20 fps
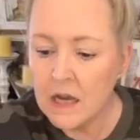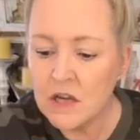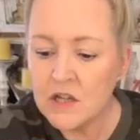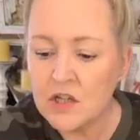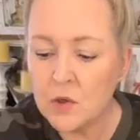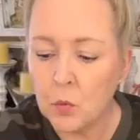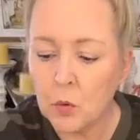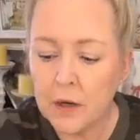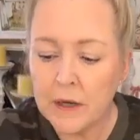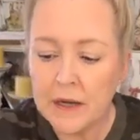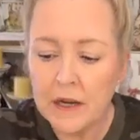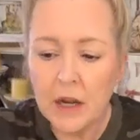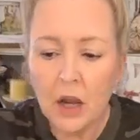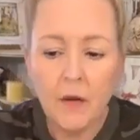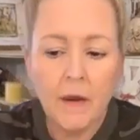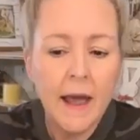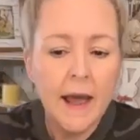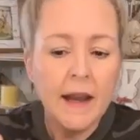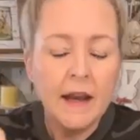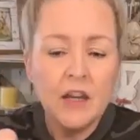So we're gonna
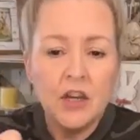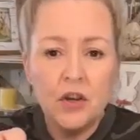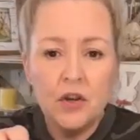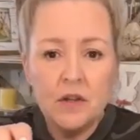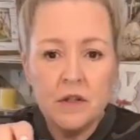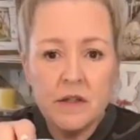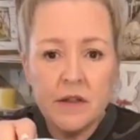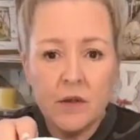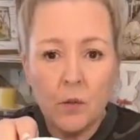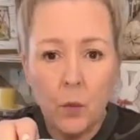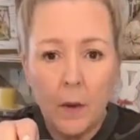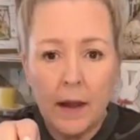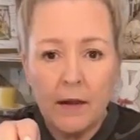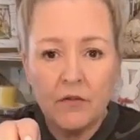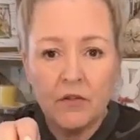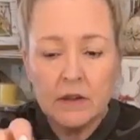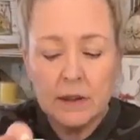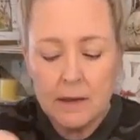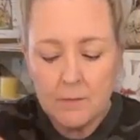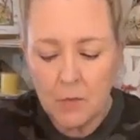go ahead and use the
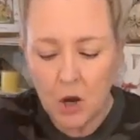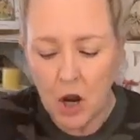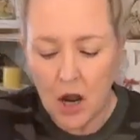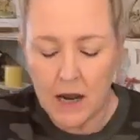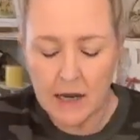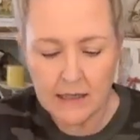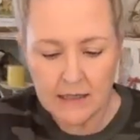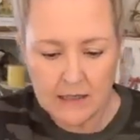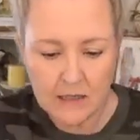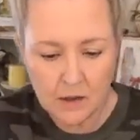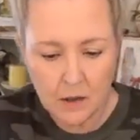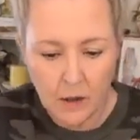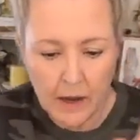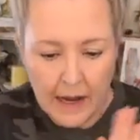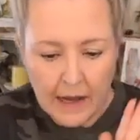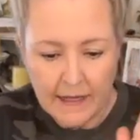Waverly Moss,